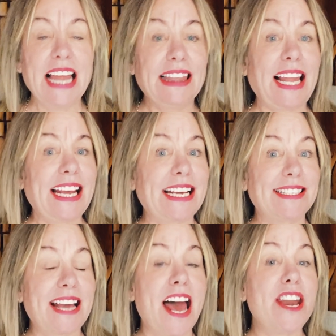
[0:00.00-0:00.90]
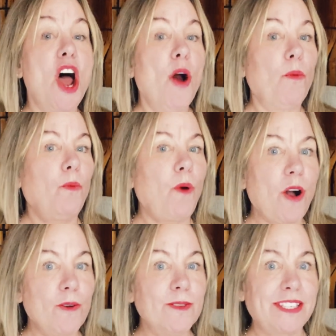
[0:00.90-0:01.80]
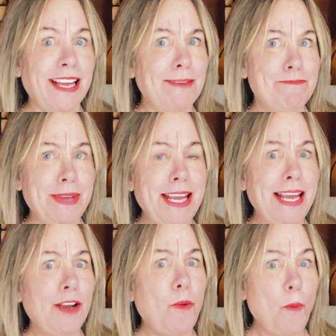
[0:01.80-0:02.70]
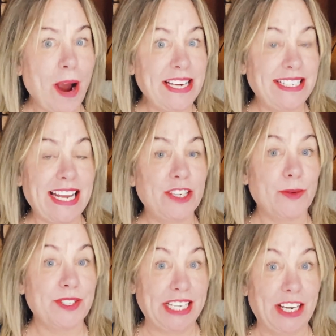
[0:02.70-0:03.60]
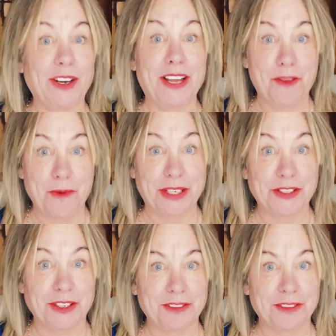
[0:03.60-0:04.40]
Like I said, roads can be quite dangerous here in the winter,